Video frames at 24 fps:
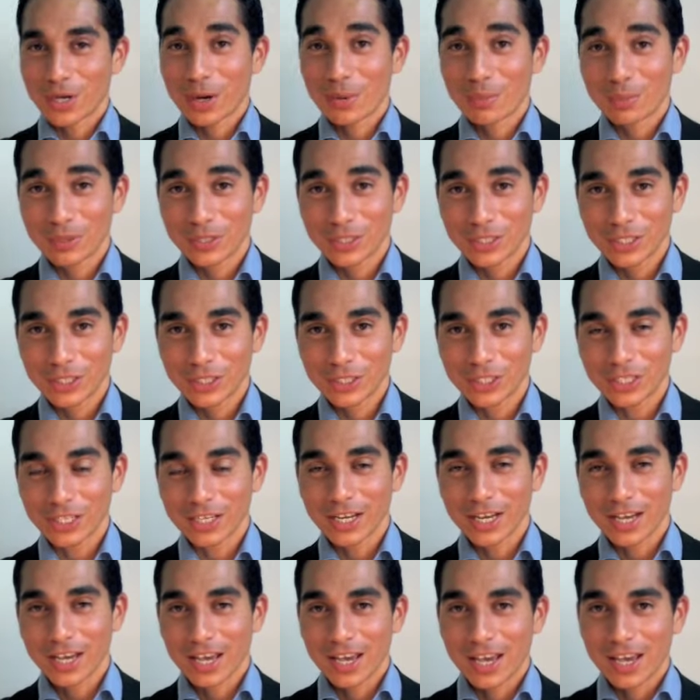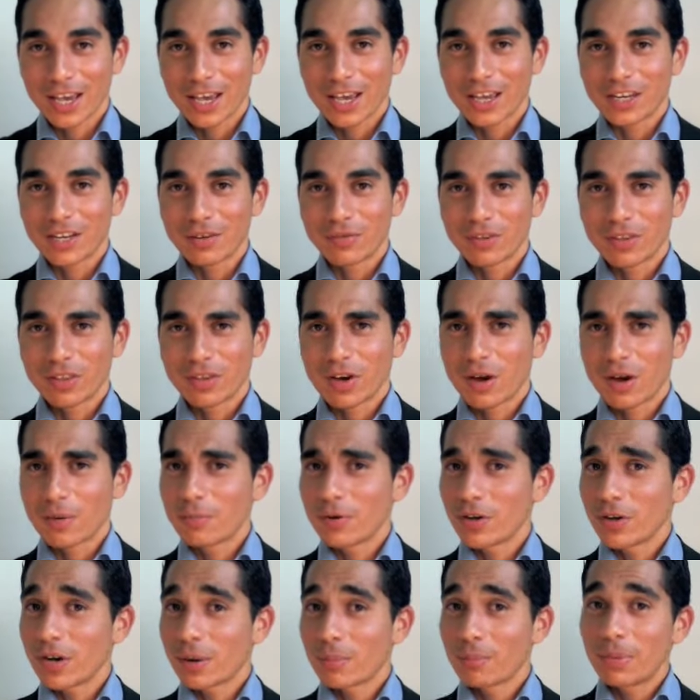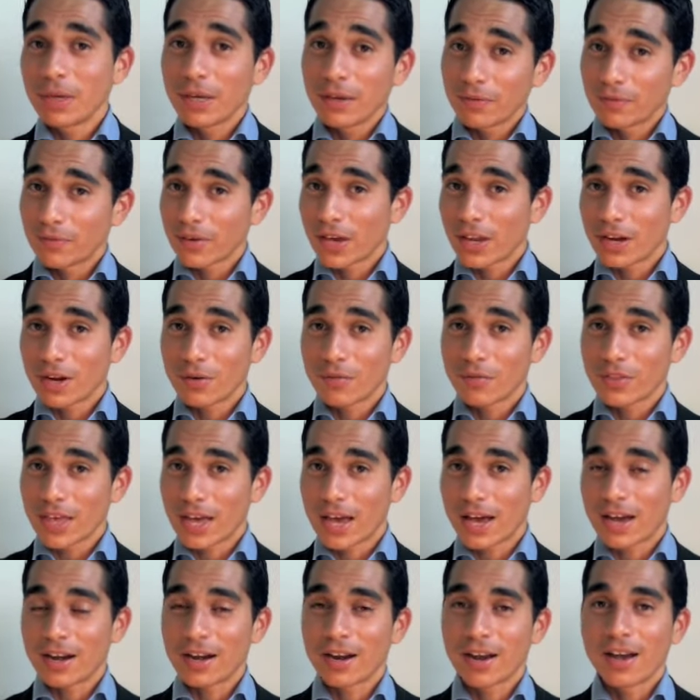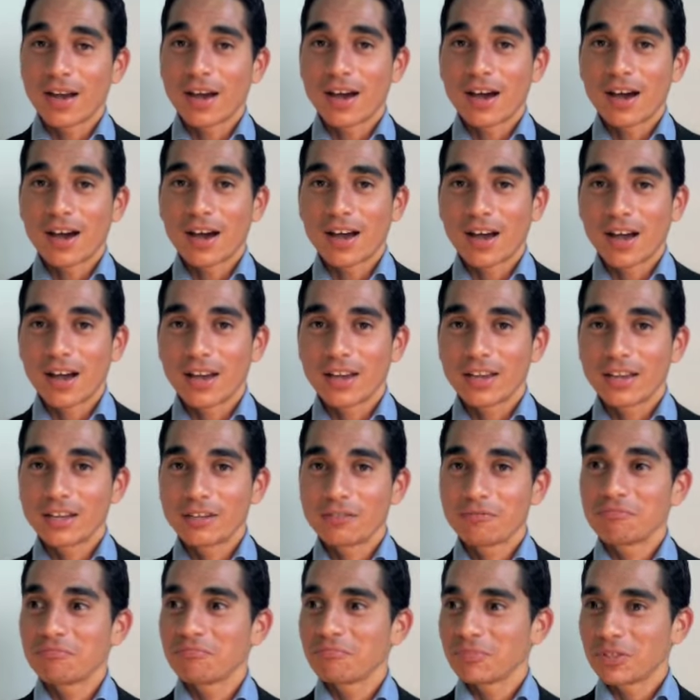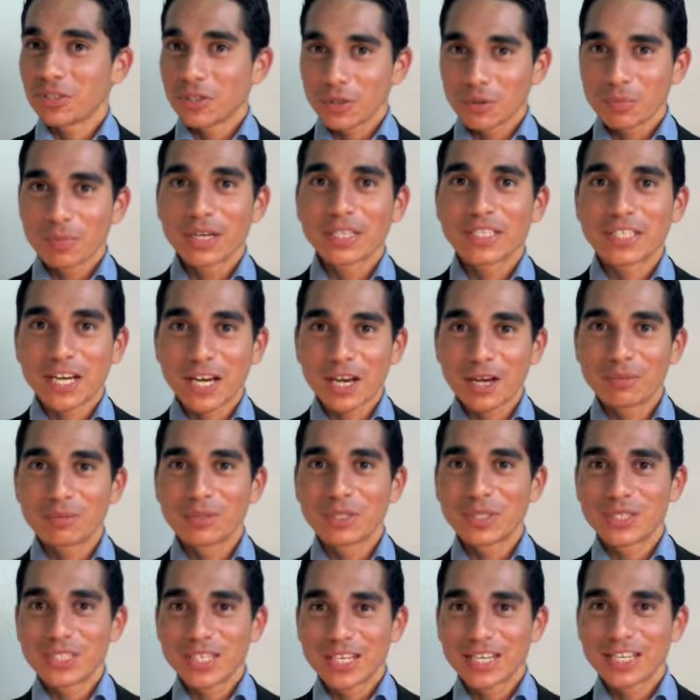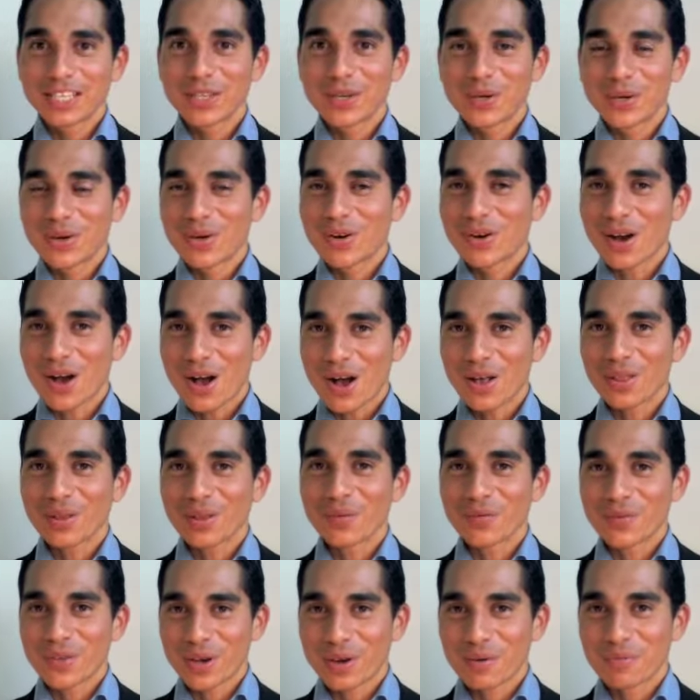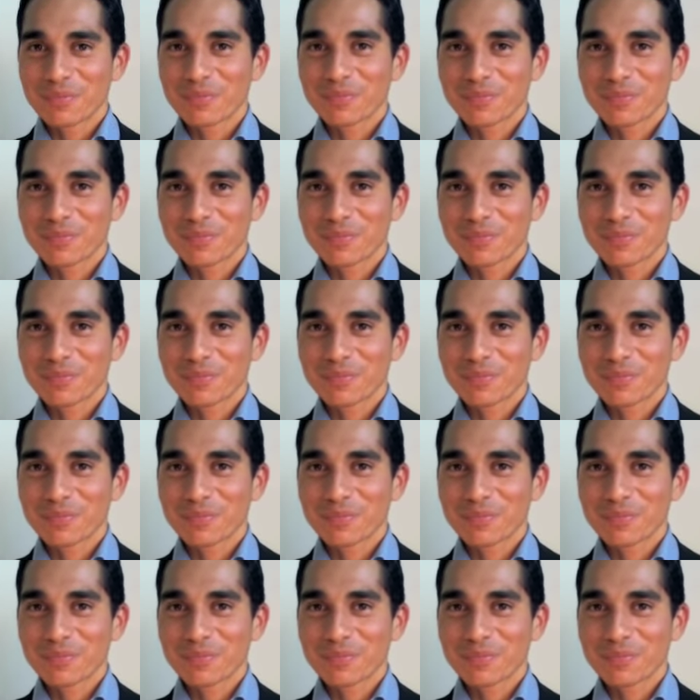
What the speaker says: Competition, and even though I'm not a big fan of that, I took my time to take a look at all of them,